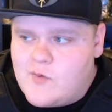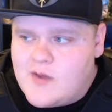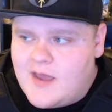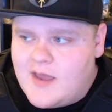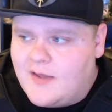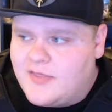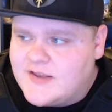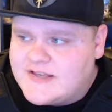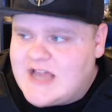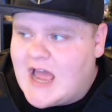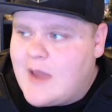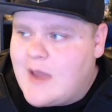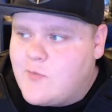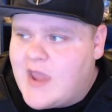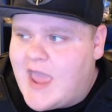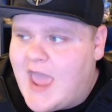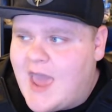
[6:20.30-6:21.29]
The
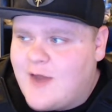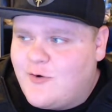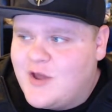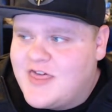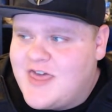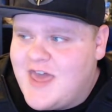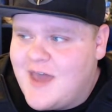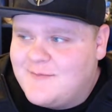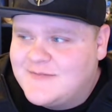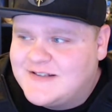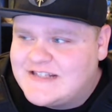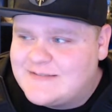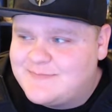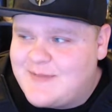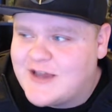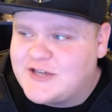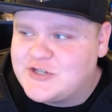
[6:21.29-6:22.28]
time we had with them is
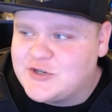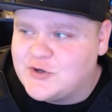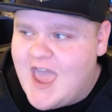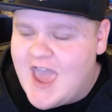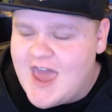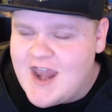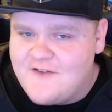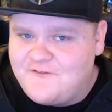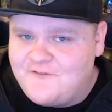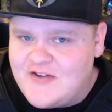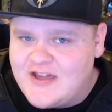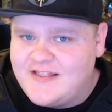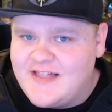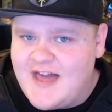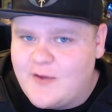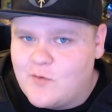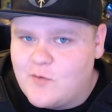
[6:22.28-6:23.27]
special, and I feel
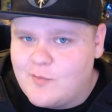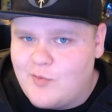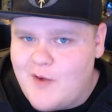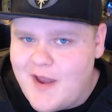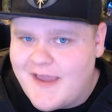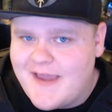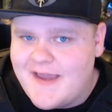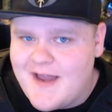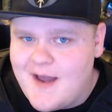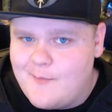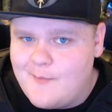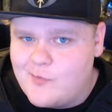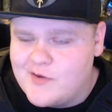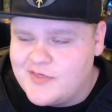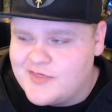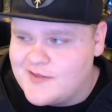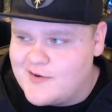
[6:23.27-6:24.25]
like we're breaking up
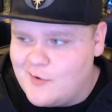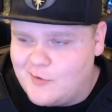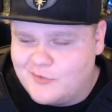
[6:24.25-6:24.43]
with an old